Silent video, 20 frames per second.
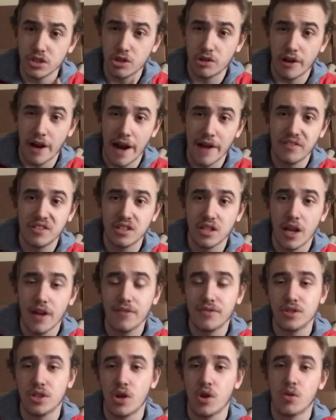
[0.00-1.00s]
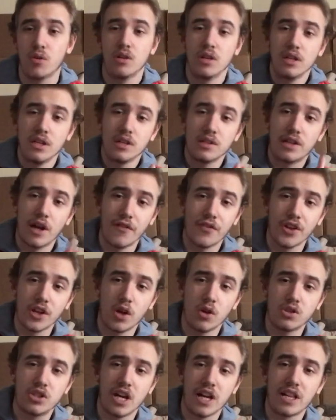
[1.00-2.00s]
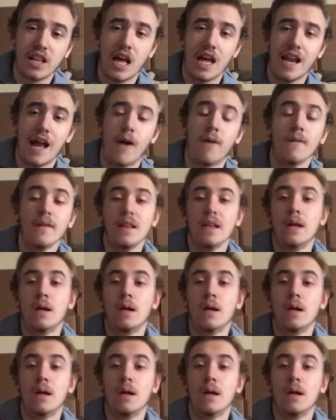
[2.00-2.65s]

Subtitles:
and crafts stuff, so definitely go check that out.